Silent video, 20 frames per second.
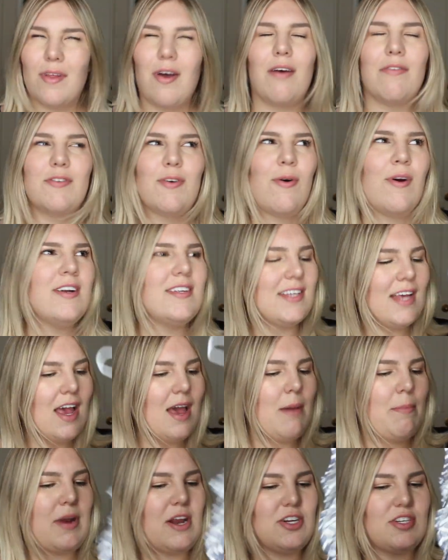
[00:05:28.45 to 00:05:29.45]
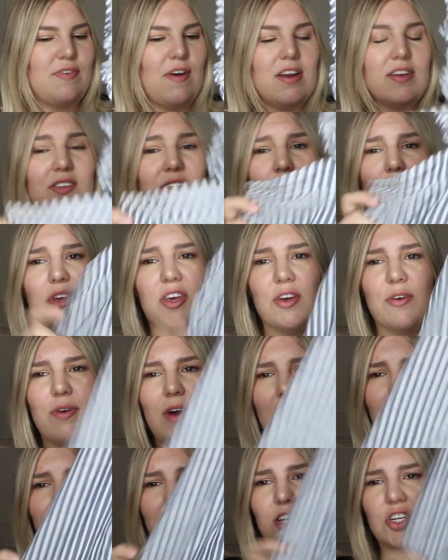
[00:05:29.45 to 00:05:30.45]
of course, but I just find it so
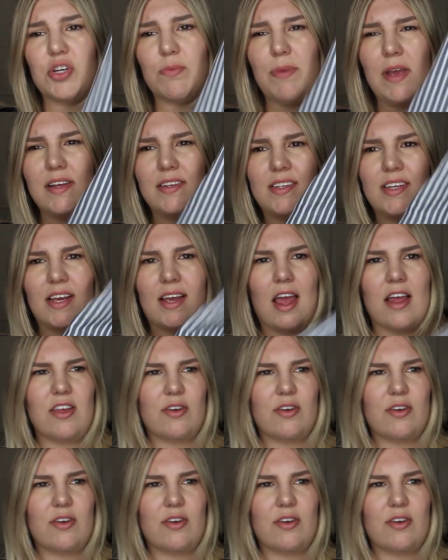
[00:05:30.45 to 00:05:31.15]
cute, and it's such a basic,